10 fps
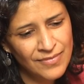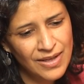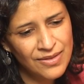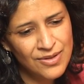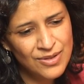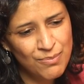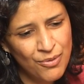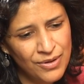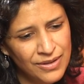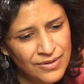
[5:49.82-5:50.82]
at this
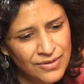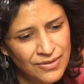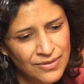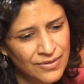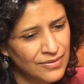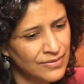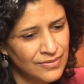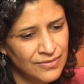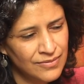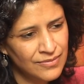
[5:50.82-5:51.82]
point,
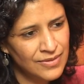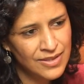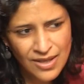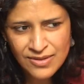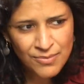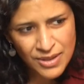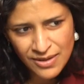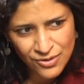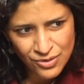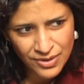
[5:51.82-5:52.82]
is that something
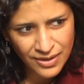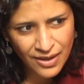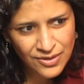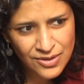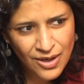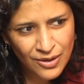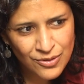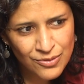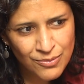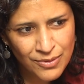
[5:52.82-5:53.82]
that you did get to talk
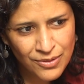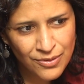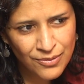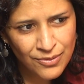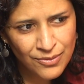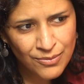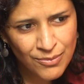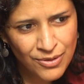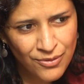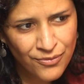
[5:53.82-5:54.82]
to with your